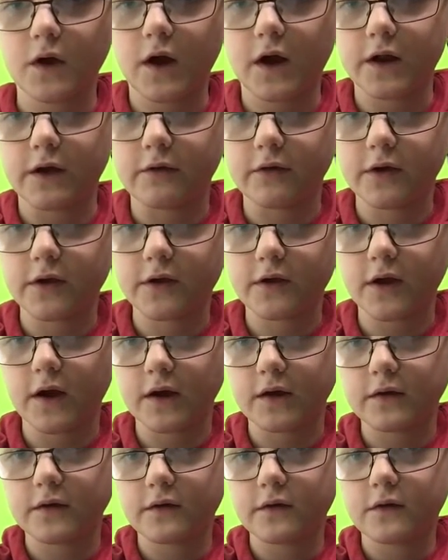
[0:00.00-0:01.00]
anyway,
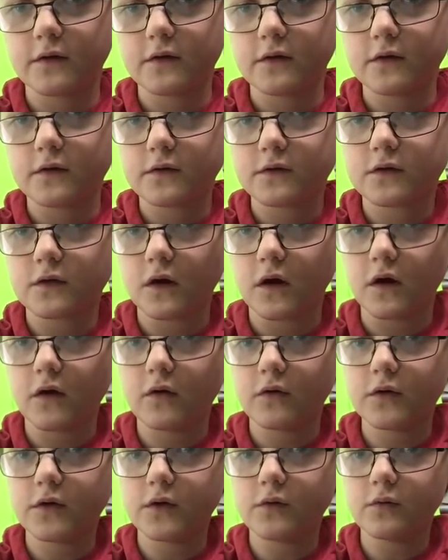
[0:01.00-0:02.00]

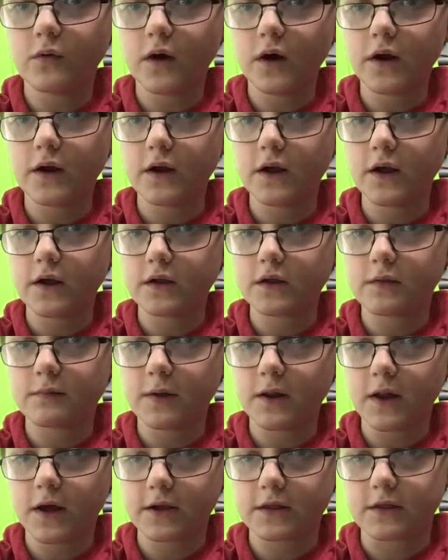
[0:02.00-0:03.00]
so you want it to
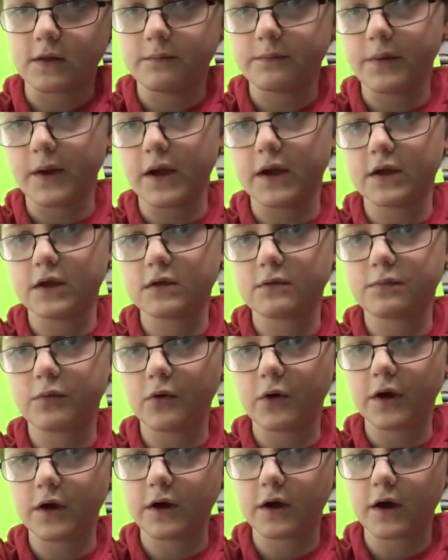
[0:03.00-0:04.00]
be the base
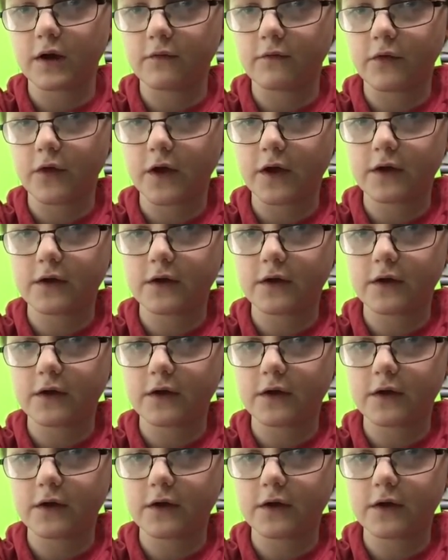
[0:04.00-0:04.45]
point, kind of